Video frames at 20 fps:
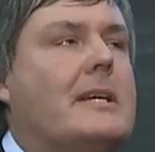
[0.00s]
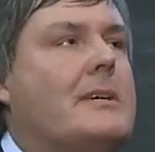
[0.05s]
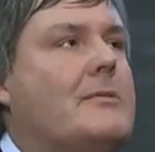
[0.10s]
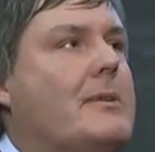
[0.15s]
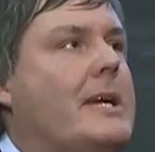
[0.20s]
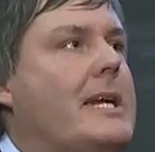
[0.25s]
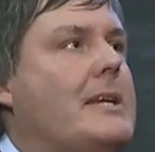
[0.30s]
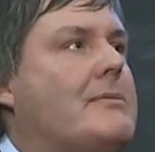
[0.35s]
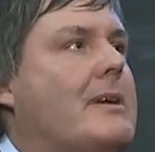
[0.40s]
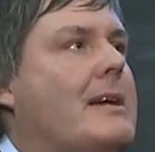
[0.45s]
I'd
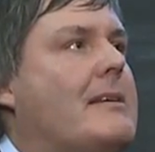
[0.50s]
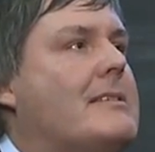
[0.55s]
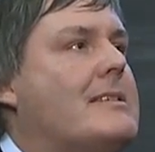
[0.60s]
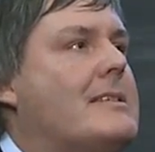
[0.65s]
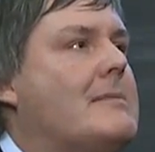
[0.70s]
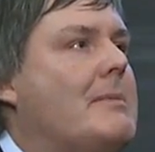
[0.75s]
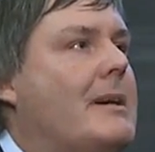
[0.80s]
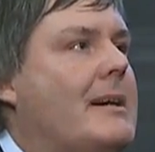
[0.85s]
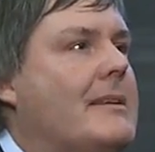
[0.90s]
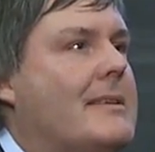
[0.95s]
read round
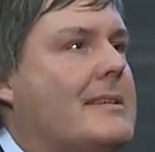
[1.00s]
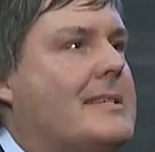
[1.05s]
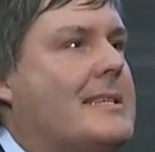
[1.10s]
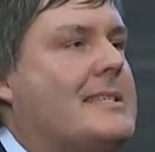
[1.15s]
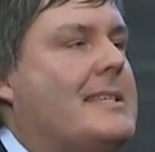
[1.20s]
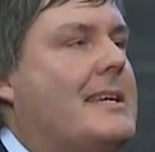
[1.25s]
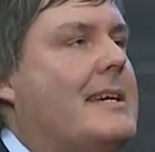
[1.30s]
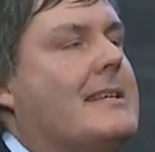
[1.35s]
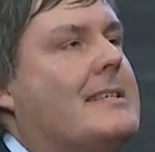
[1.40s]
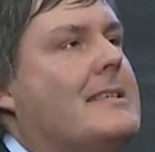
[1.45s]
some other
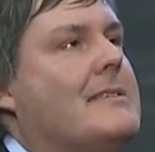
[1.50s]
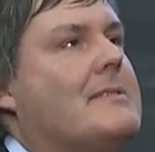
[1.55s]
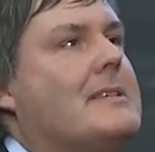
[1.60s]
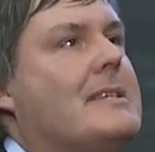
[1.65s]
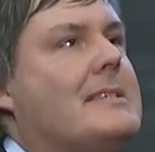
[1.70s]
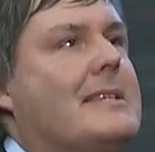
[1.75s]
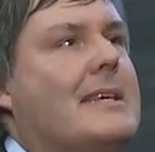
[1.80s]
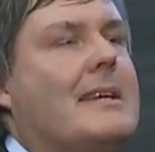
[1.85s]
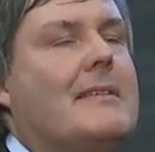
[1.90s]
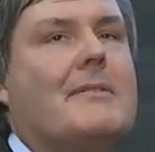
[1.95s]
detectives
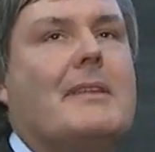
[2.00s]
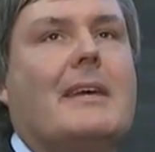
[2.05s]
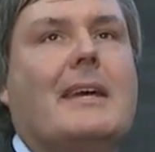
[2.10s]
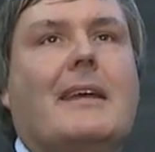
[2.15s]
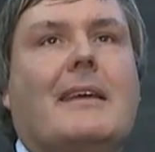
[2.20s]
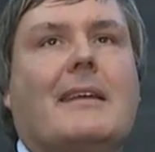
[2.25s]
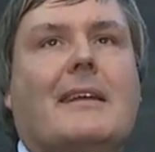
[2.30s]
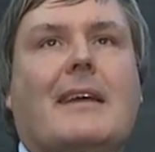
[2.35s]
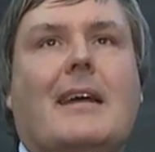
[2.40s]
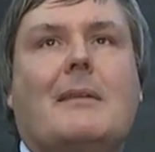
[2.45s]
to see if
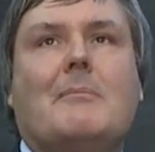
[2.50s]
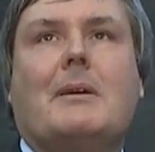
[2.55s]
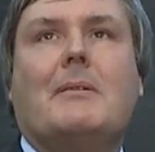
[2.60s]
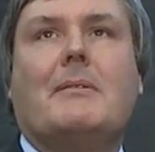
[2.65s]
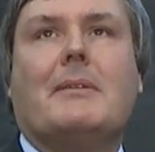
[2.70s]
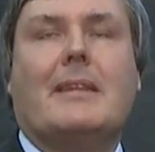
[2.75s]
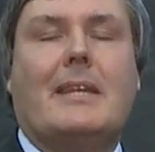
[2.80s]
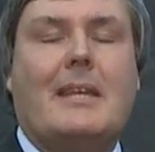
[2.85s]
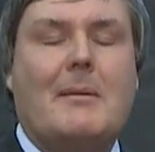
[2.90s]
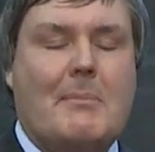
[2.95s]
they came up
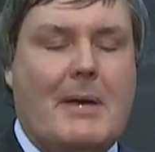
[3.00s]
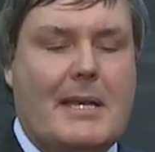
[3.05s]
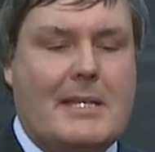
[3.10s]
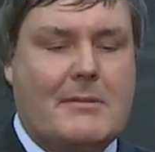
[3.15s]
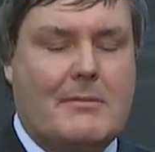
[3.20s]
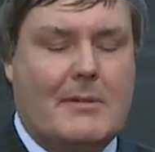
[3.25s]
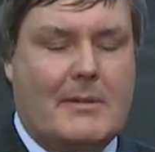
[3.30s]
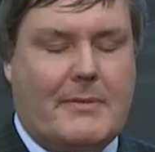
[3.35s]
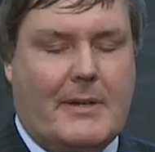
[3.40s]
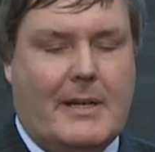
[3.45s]
with any
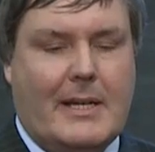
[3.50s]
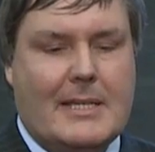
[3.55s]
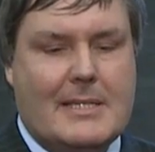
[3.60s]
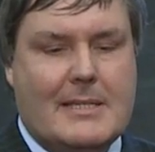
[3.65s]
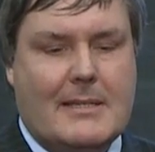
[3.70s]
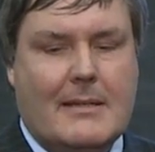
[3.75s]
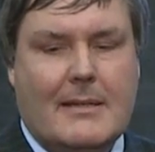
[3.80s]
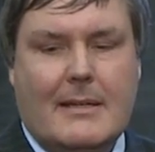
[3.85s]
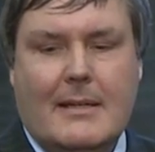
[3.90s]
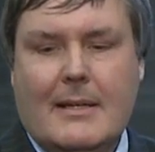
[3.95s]
better
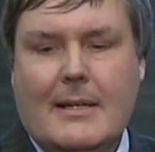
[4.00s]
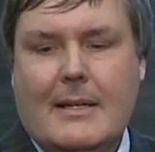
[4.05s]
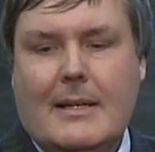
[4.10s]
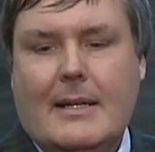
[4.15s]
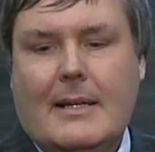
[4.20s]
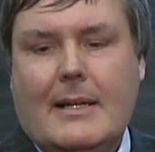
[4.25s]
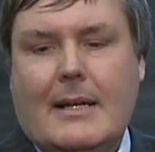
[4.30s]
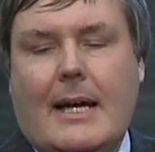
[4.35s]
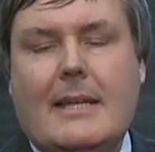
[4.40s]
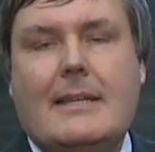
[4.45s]
advice.
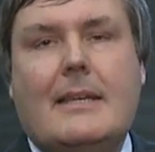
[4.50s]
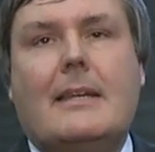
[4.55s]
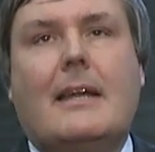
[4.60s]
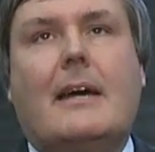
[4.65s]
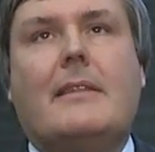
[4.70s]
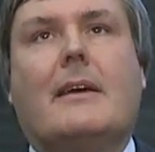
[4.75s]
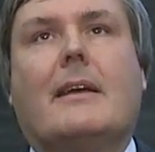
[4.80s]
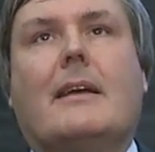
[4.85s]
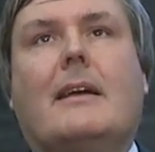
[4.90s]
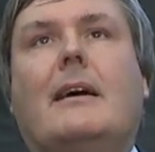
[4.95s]
And
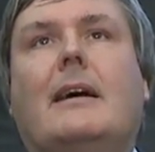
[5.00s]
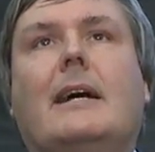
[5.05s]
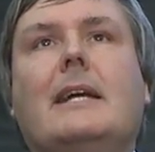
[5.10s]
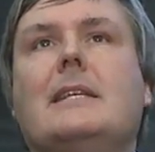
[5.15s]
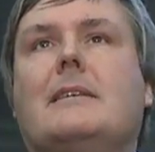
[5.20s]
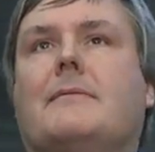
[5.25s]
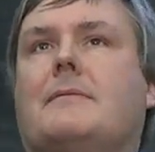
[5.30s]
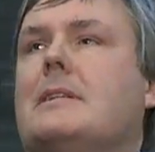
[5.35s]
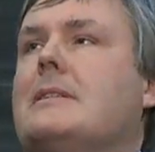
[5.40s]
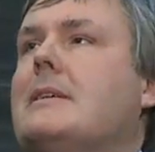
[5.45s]
another
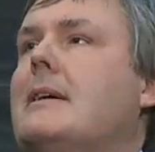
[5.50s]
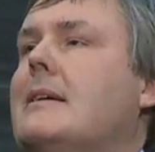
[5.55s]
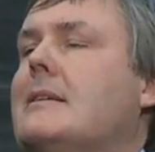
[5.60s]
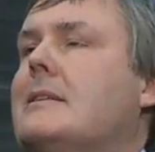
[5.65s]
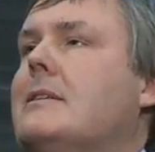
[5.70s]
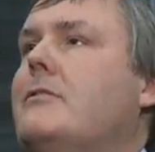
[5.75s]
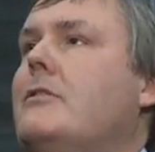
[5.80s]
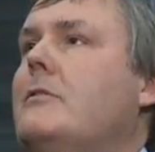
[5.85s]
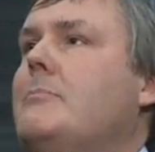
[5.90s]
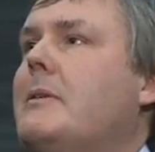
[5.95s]
kind of
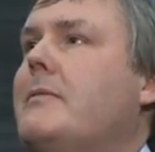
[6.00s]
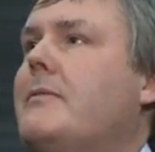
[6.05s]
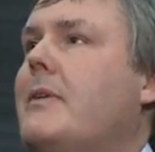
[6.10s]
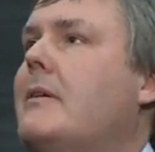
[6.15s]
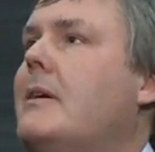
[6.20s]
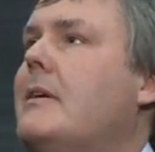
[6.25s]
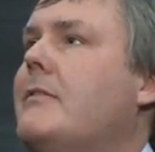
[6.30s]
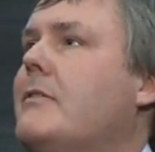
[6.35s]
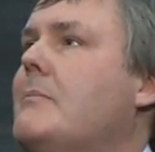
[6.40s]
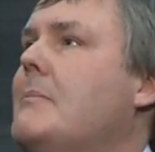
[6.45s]
detective who'd be
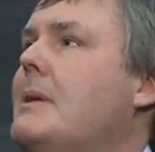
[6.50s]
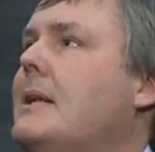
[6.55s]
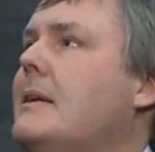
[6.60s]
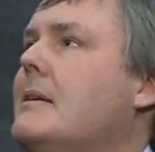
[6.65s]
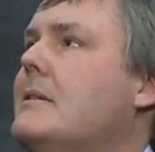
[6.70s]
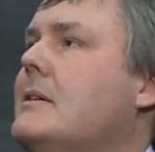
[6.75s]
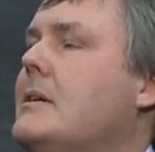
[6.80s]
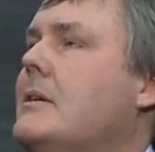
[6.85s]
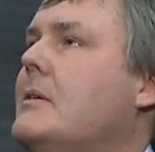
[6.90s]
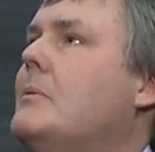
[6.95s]
very
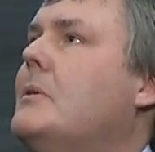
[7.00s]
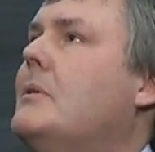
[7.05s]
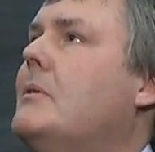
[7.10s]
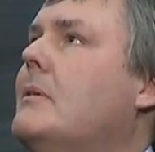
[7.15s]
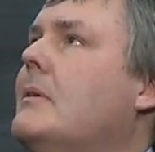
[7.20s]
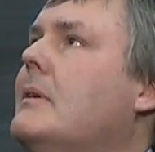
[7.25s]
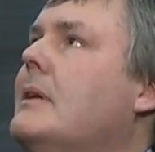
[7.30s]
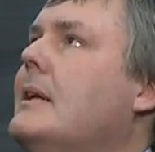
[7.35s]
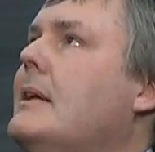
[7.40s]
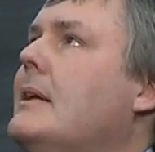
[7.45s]
familiar to you
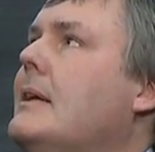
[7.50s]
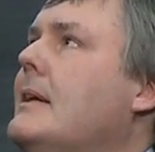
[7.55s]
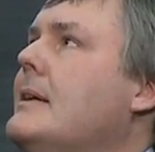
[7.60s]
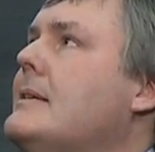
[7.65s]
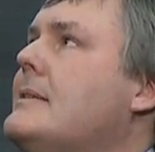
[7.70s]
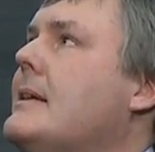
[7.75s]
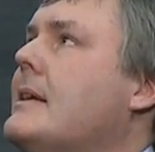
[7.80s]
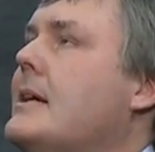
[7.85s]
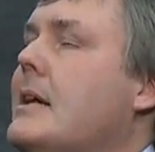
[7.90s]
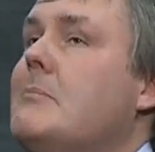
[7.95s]
all
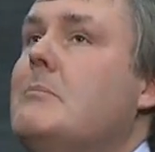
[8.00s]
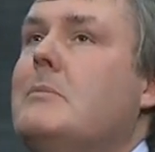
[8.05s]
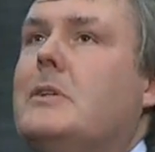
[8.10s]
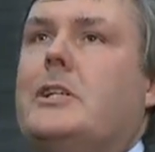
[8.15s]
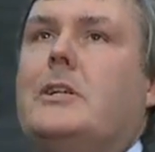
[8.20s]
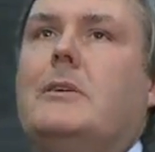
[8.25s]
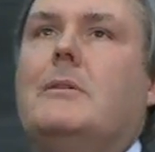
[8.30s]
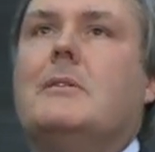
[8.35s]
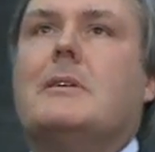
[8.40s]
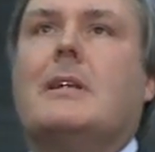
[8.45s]
is the
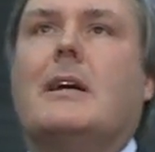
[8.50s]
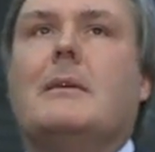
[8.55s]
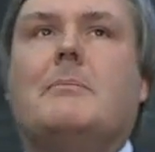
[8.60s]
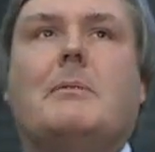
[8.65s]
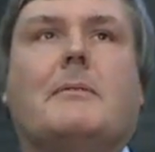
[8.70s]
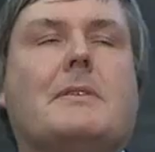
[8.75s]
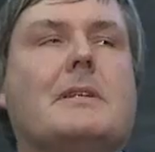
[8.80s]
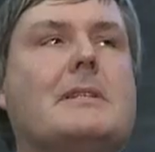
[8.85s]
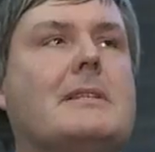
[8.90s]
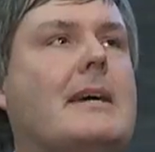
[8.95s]
gumshoe type
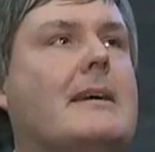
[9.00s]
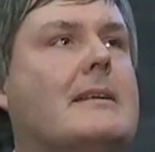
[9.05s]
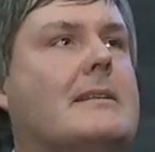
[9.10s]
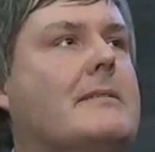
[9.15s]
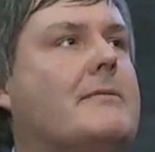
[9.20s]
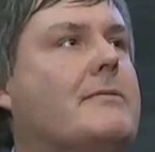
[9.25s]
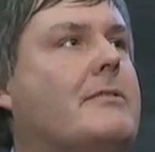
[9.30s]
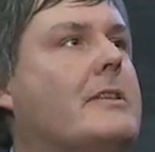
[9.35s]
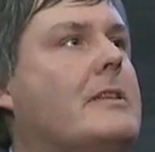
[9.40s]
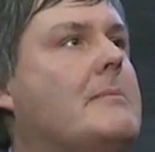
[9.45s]
of
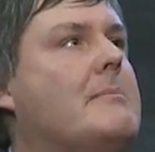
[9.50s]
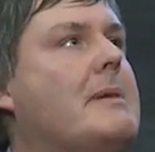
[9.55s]
detective from the